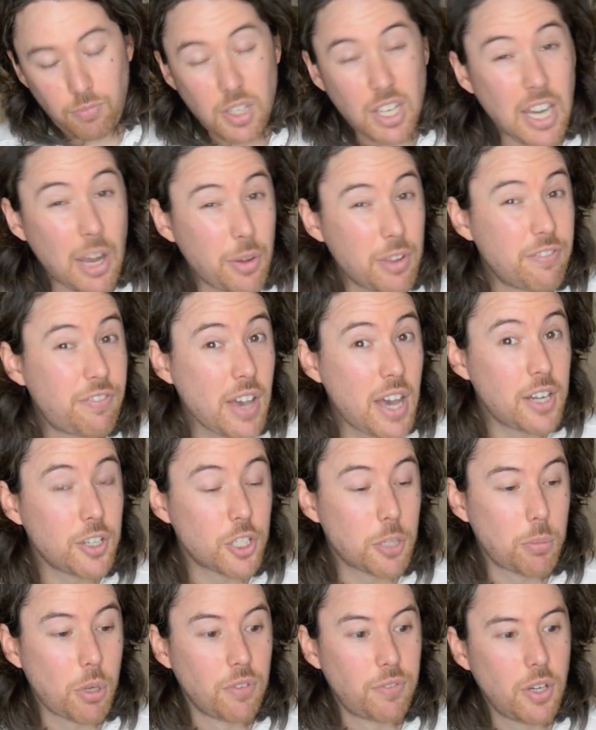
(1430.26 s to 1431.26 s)
Now, in fairness
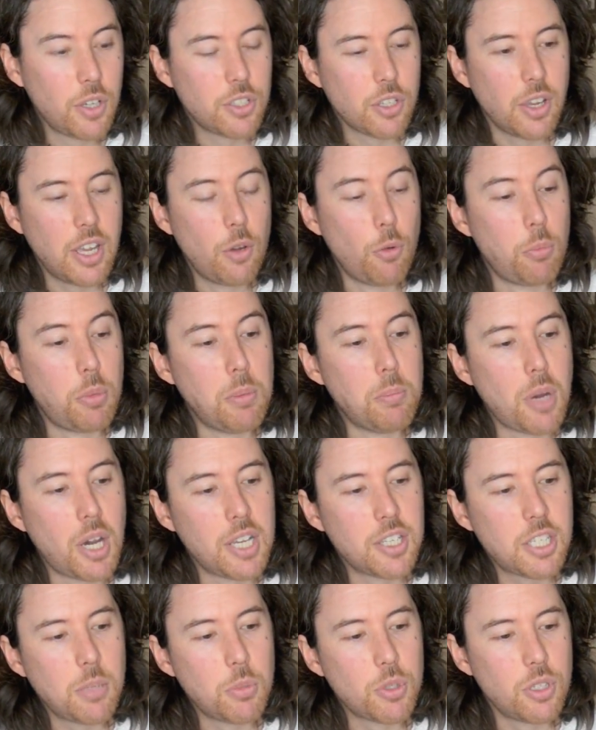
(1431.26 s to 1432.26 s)
to Profoto, it would be my
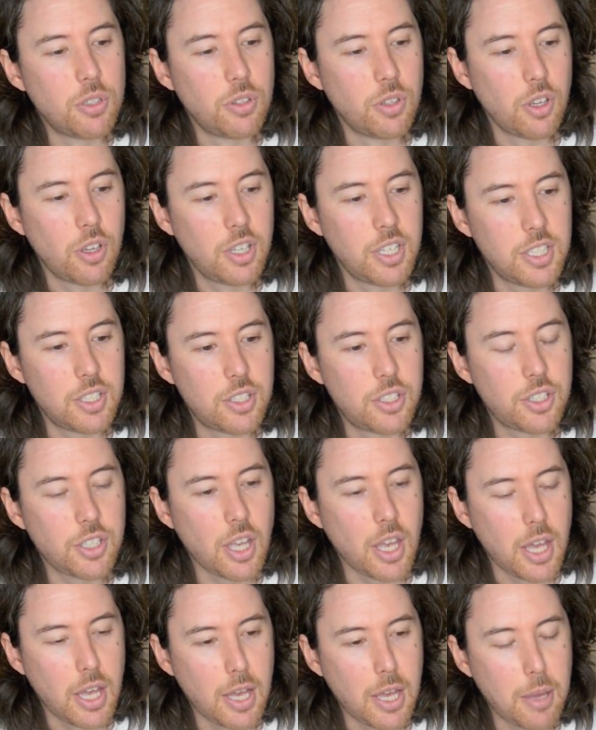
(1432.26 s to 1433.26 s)
assumption that
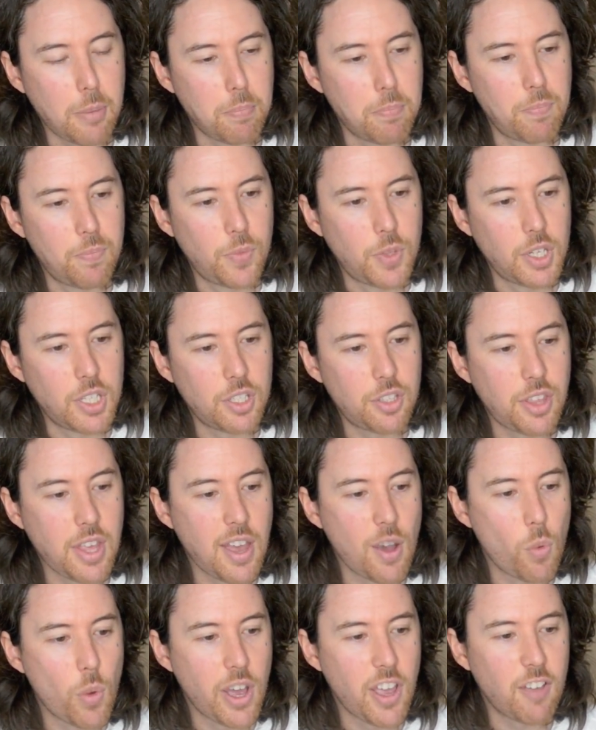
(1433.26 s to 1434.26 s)
it's
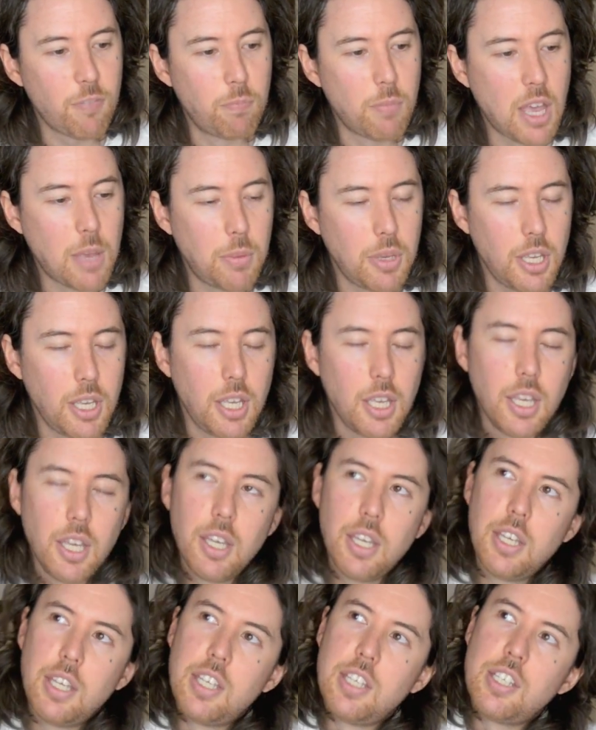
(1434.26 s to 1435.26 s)
their way of maybe
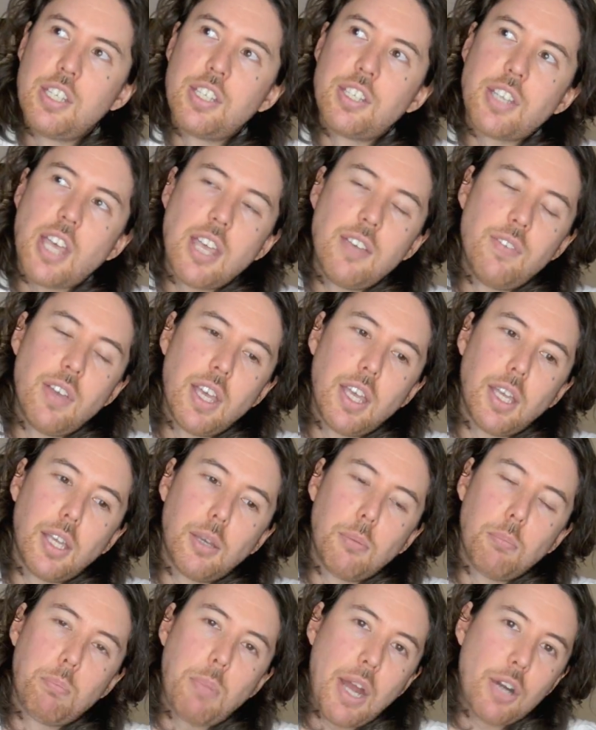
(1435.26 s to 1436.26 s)

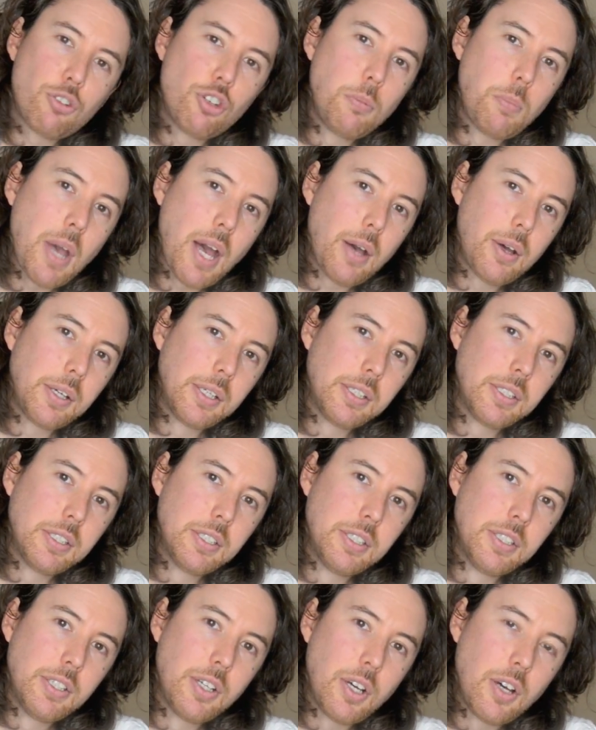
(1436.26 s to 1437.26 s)
saving battery power
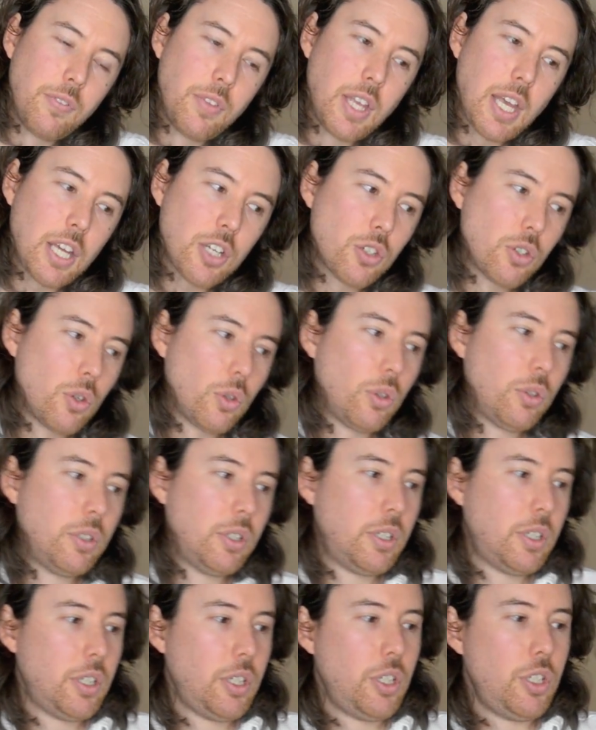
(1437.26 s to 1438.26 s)
of the actual
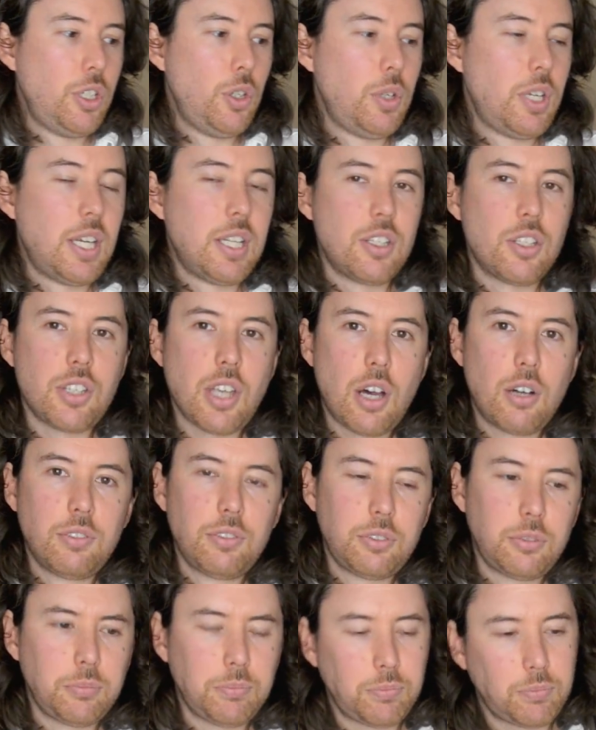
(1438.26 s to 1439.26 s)
unit
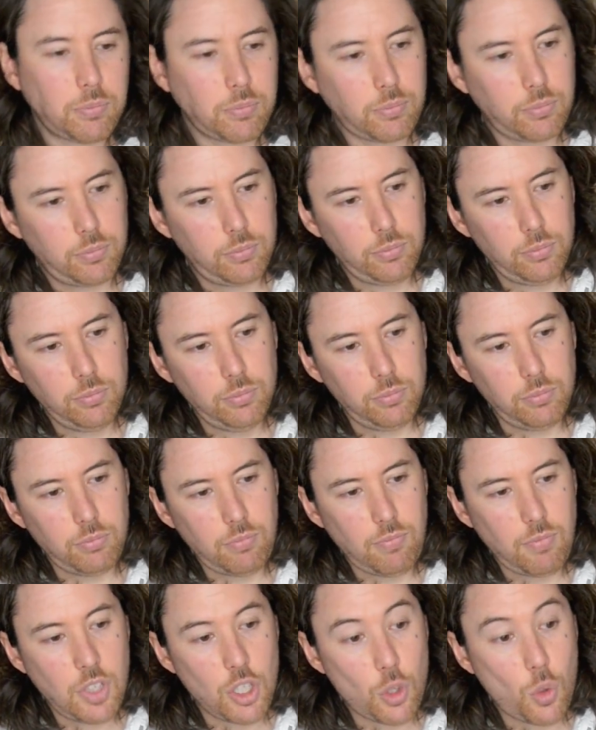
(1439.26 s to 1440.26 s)
itself.
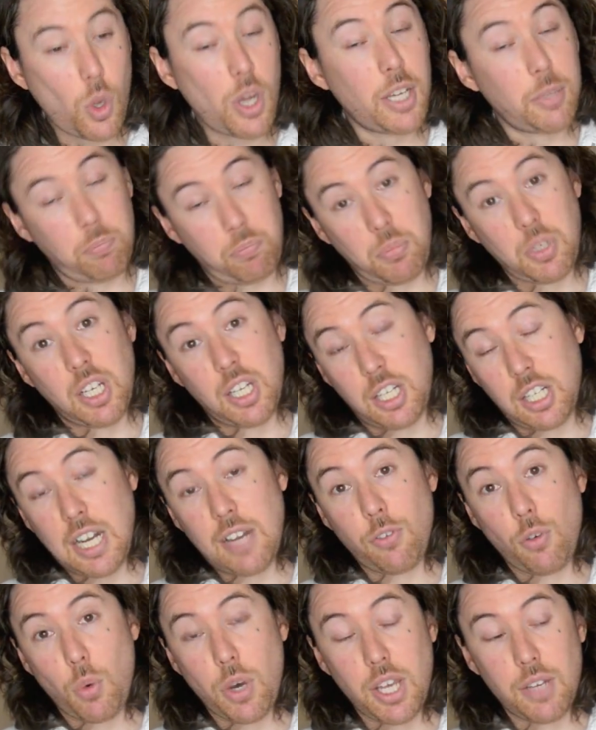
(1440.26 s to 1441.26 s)
It's quite a
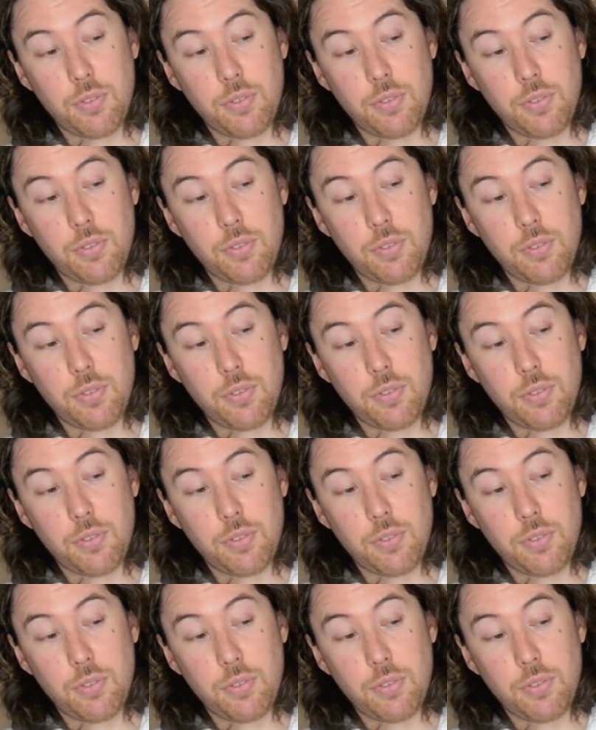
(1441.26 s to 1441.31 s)
clever way